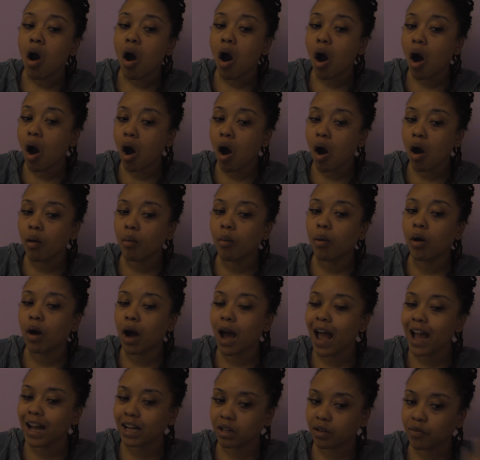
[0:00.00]
Or
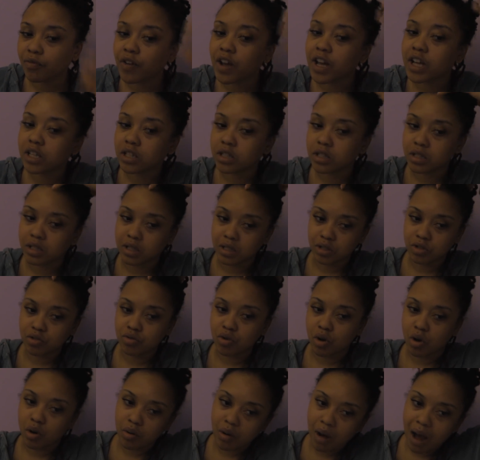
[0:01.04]
activate,
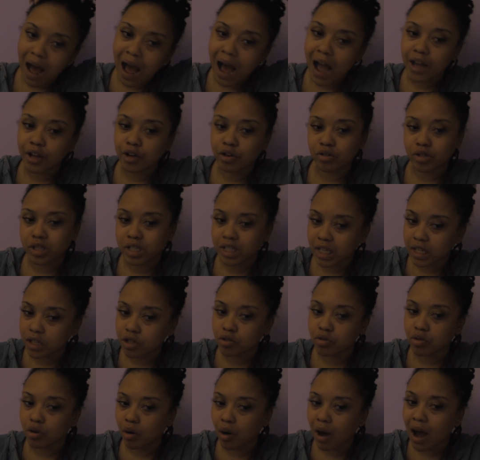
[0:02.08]

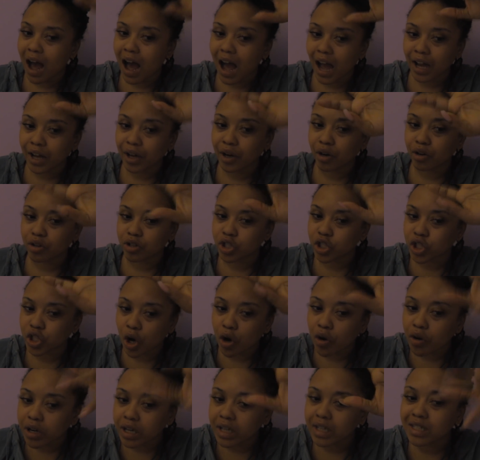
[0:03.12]
higher
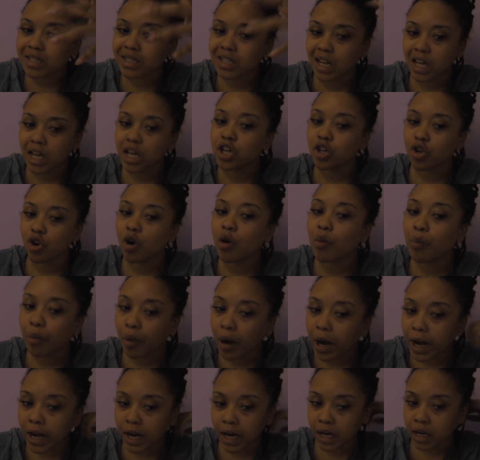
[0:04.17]
circuits in your
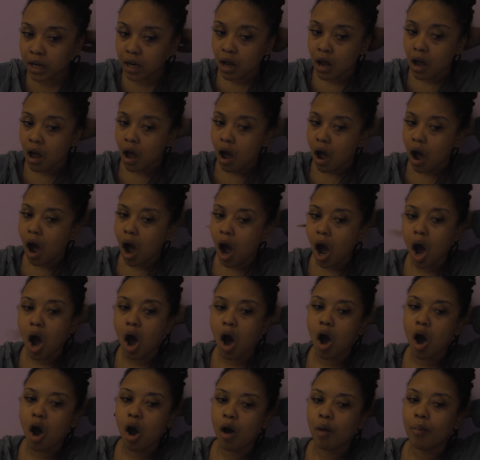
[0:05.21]
brain.
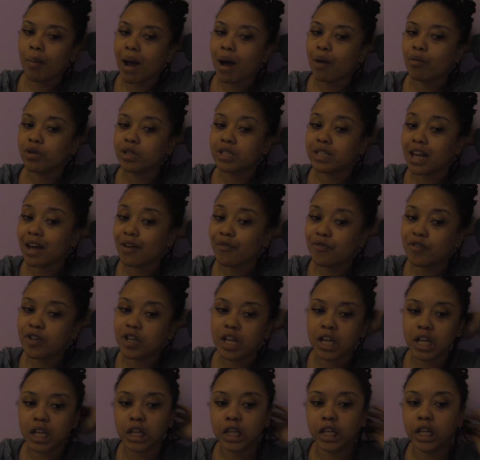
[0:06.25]
I would
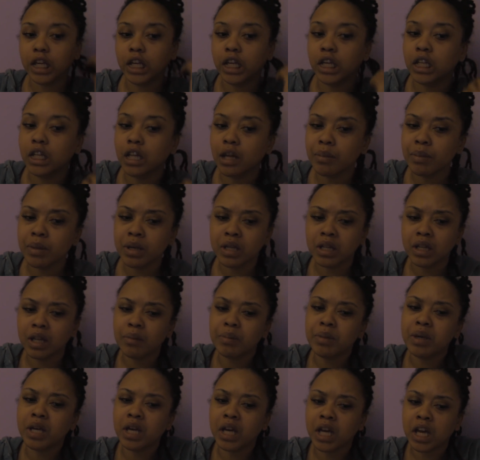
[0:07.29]
definitely, let
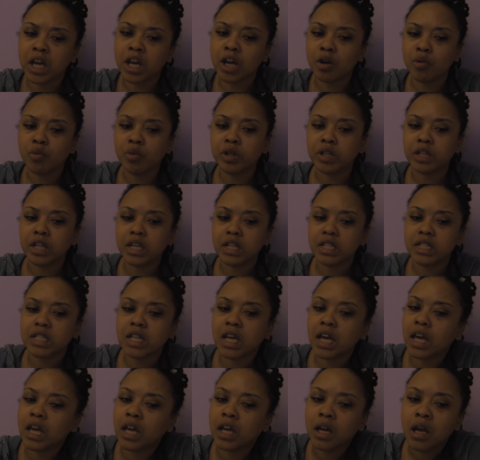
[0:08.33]
me hear what they're
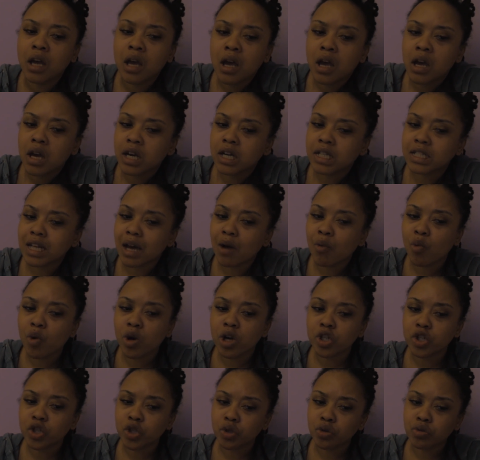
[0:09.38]
saying, because I
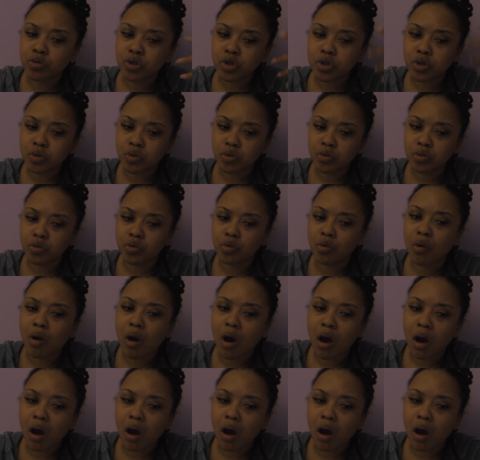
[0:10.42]
want you to,